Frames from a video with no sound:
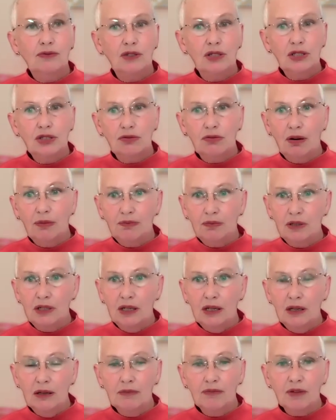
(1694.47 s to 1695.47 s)

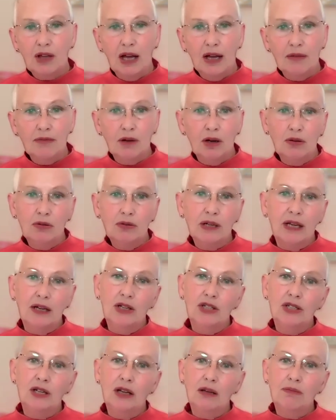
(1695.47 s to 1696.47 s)
disrupting old
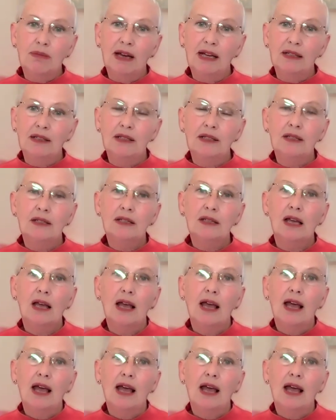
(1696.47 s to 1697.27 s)
energetic patterns.